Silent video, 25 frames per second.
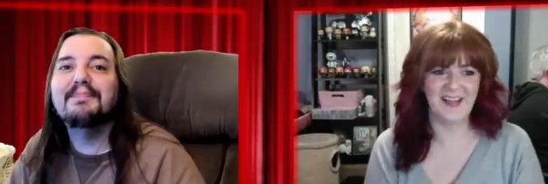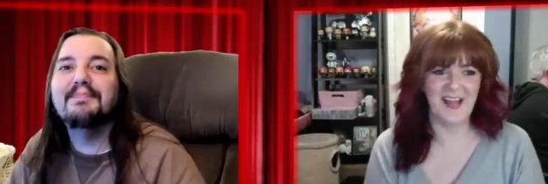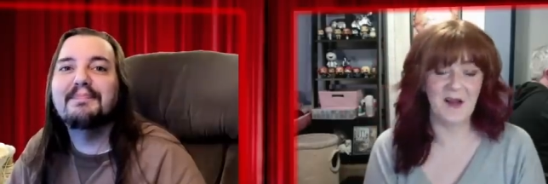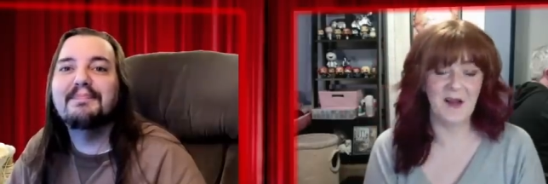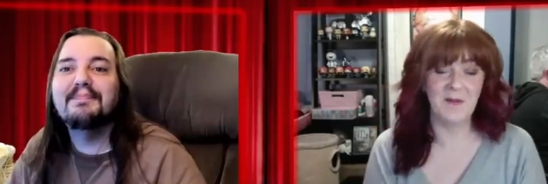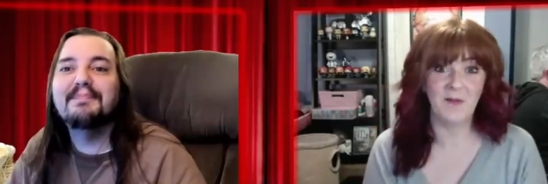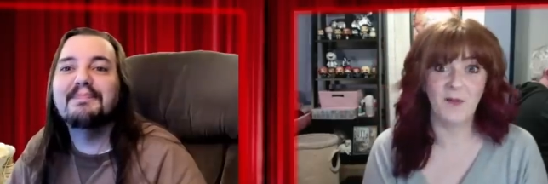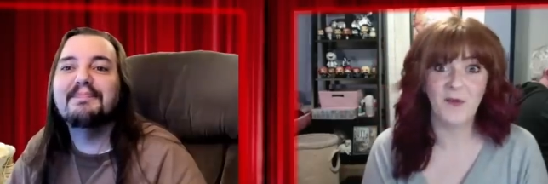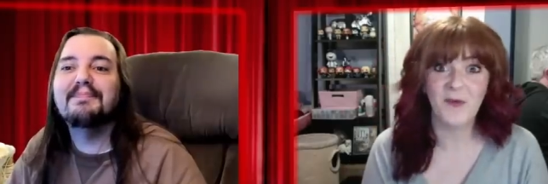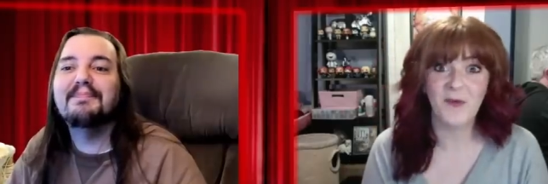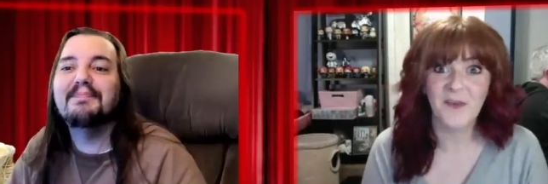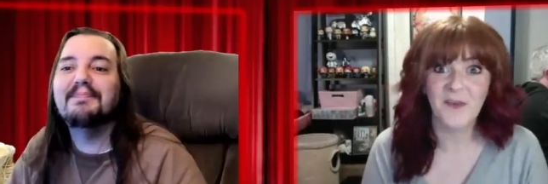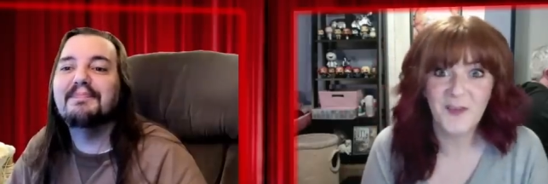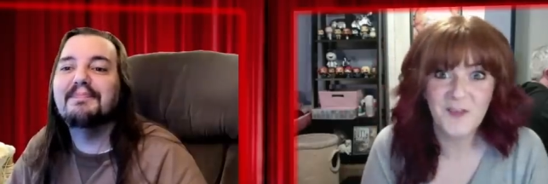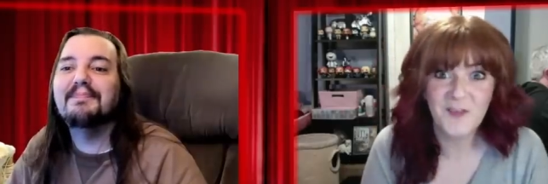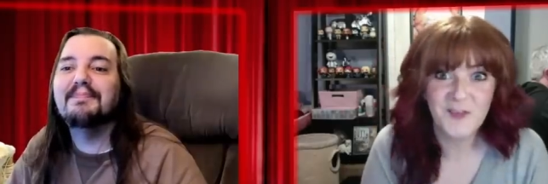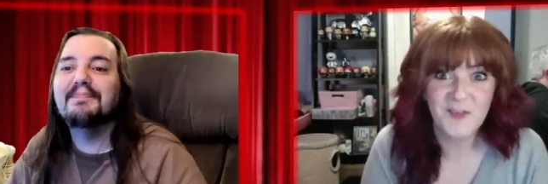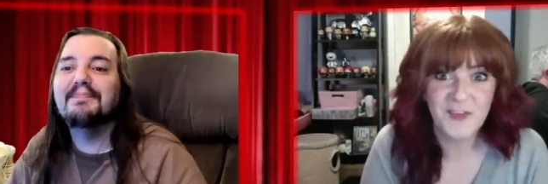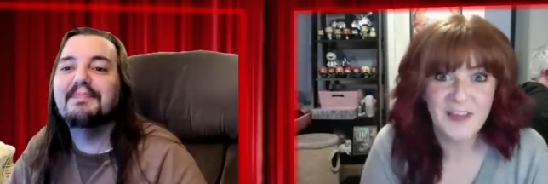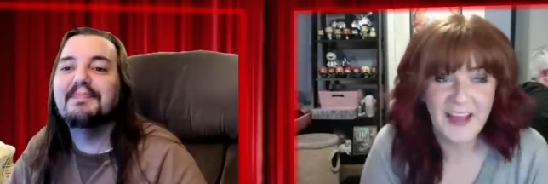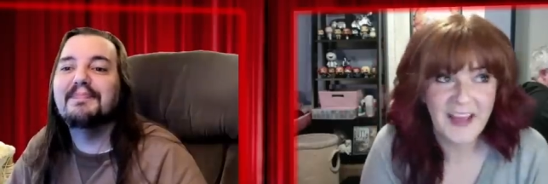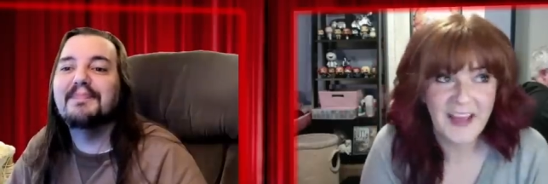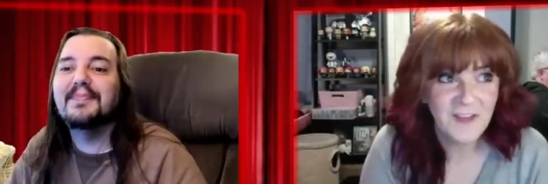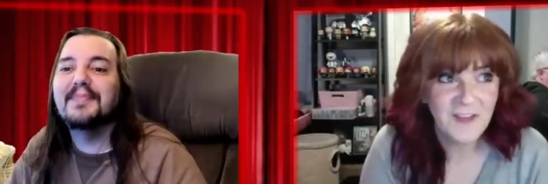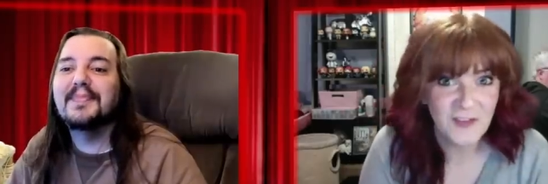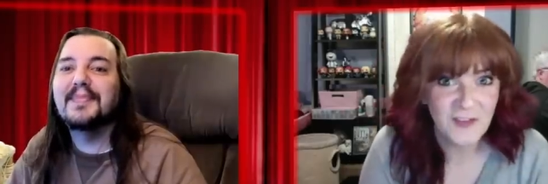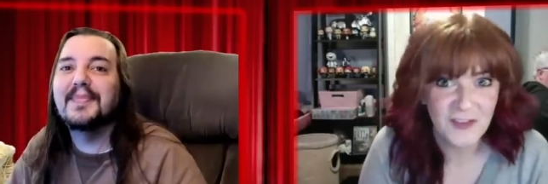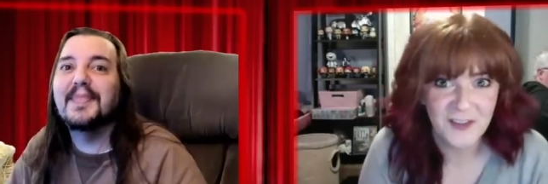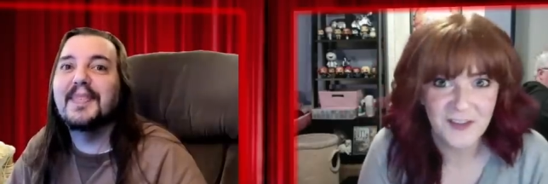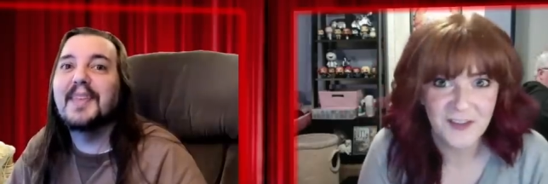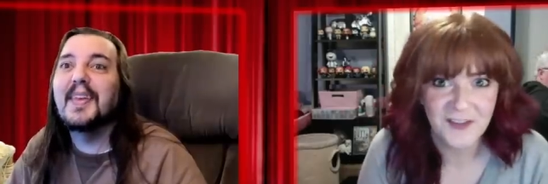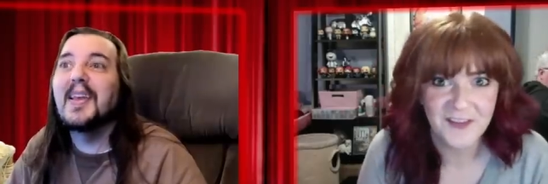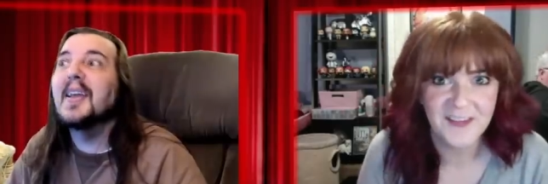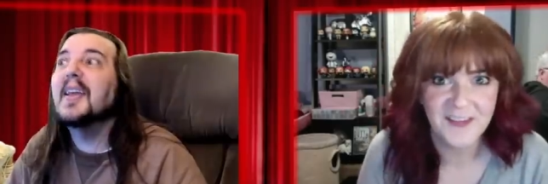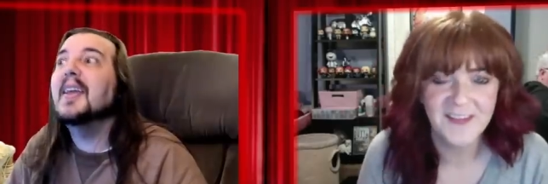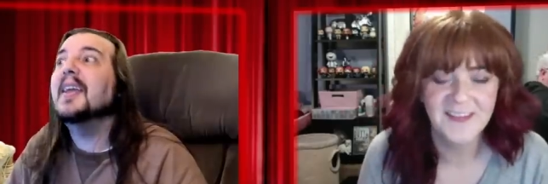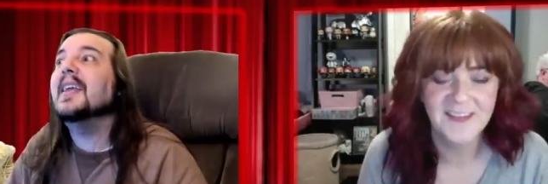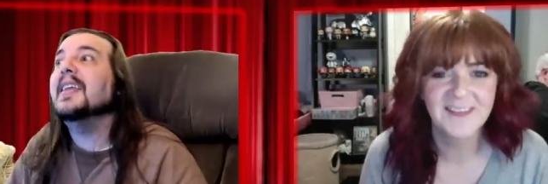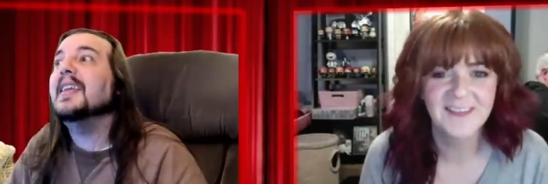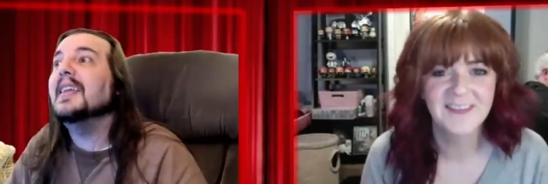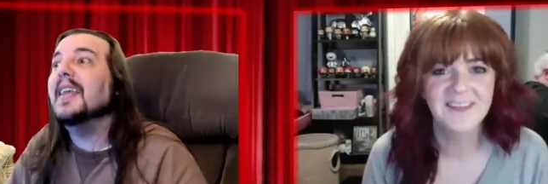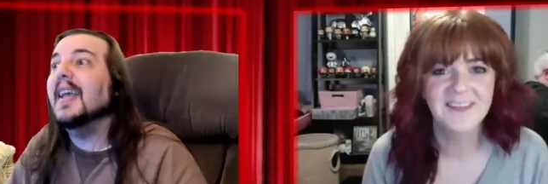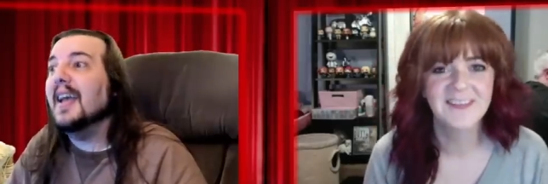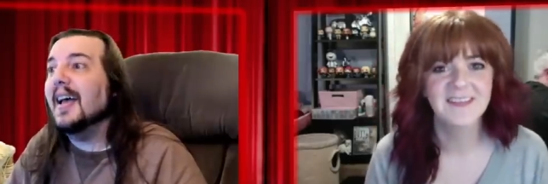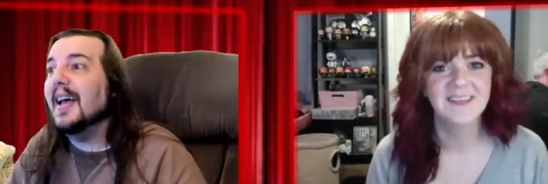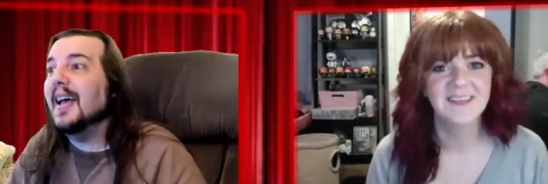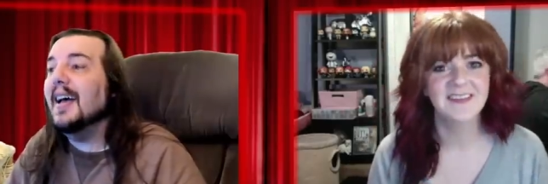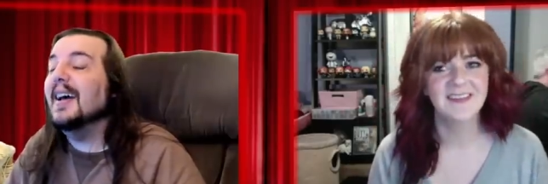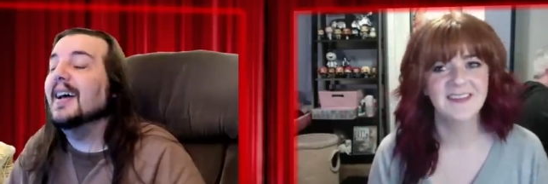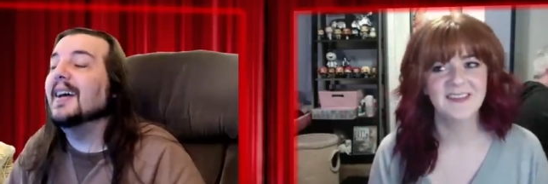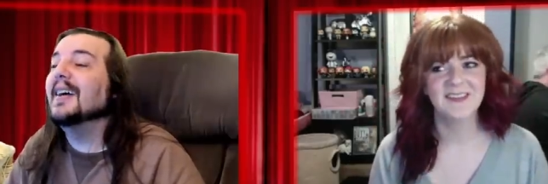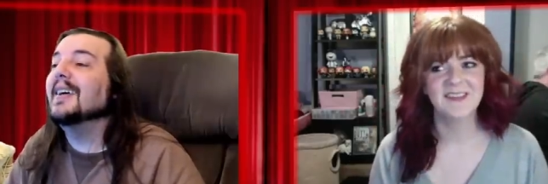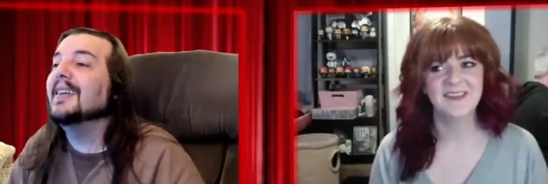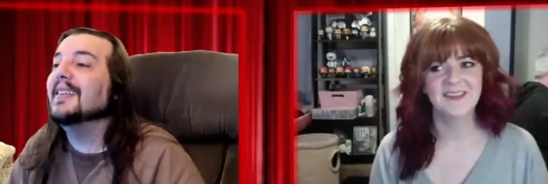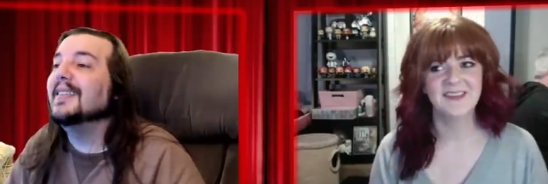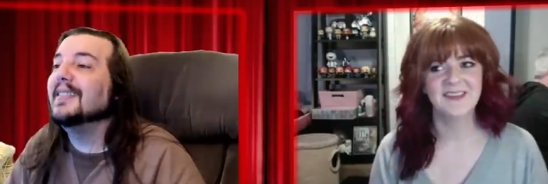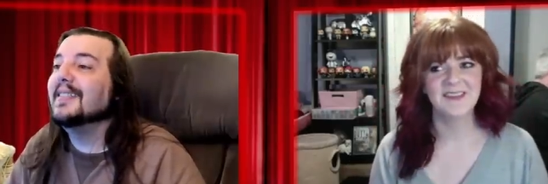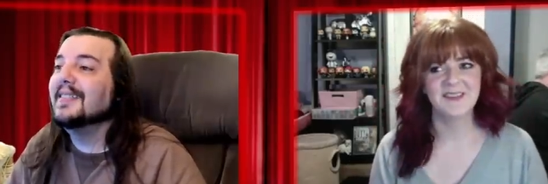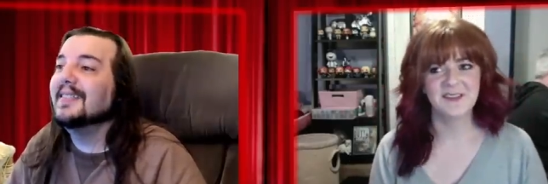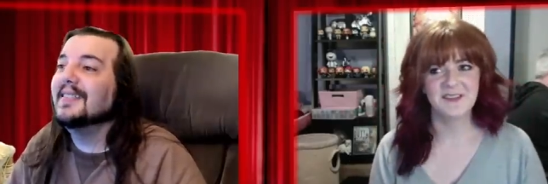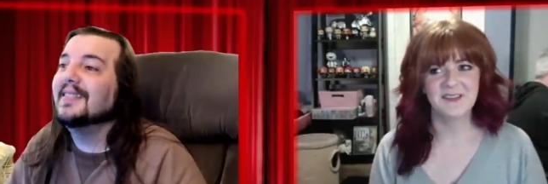Speaker 1: And more educational. Yeah.